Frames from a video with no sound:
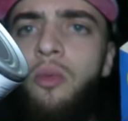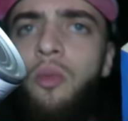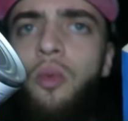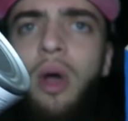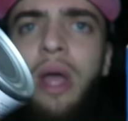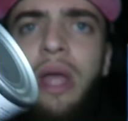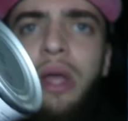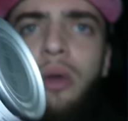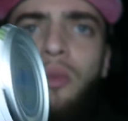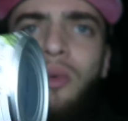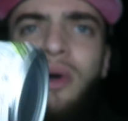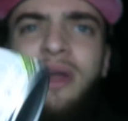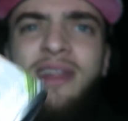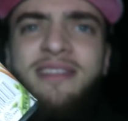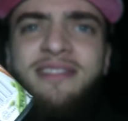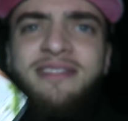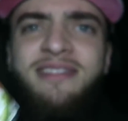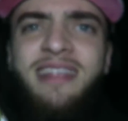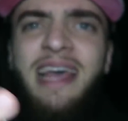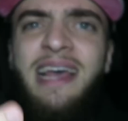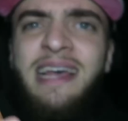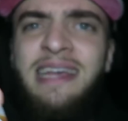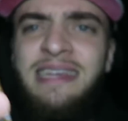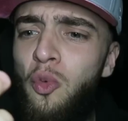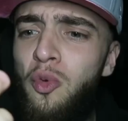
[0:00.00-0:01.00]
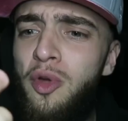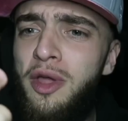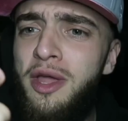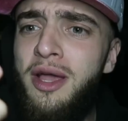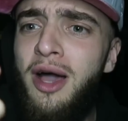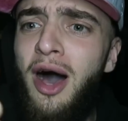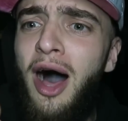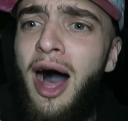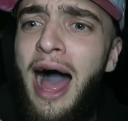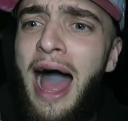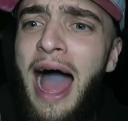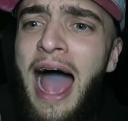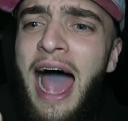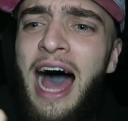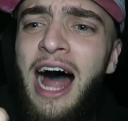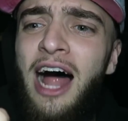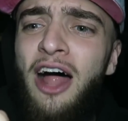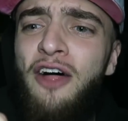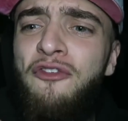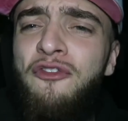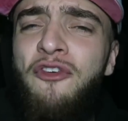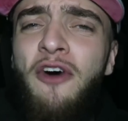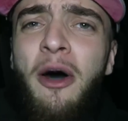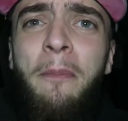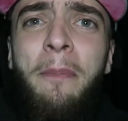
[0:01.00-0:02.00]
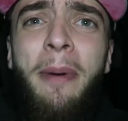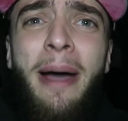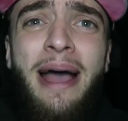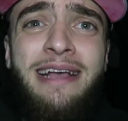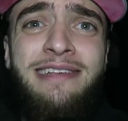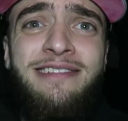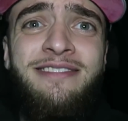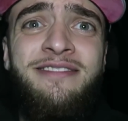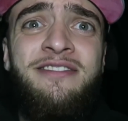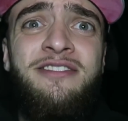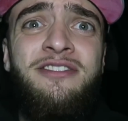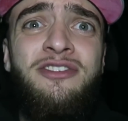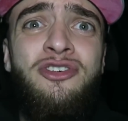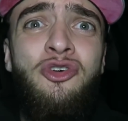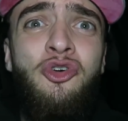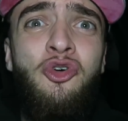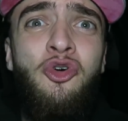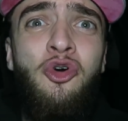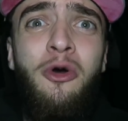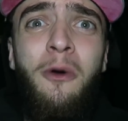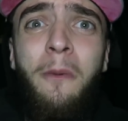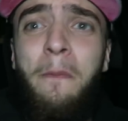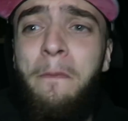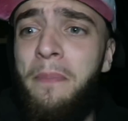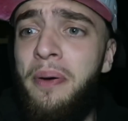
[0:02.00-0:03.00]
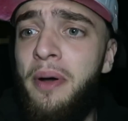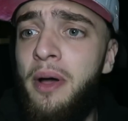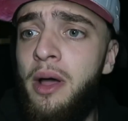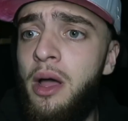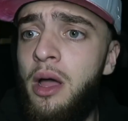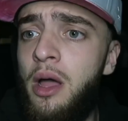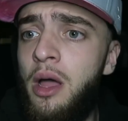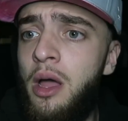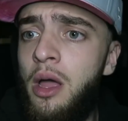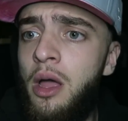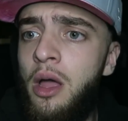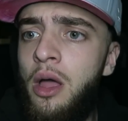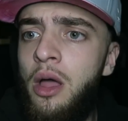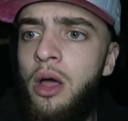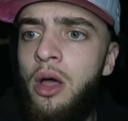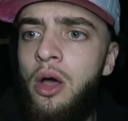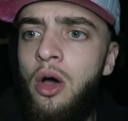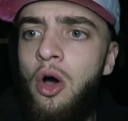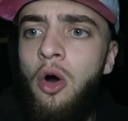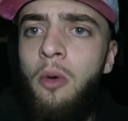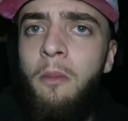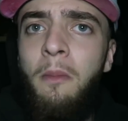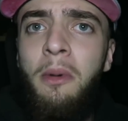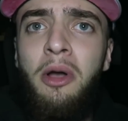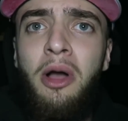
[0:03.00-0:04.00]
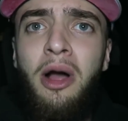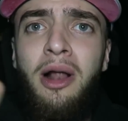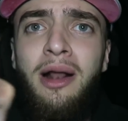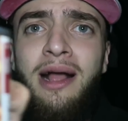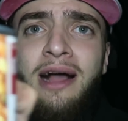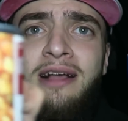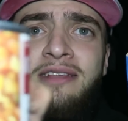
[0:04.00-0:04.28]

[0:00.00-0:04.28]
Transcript: Wait, what is this? We got alphabet soup! Oh my god,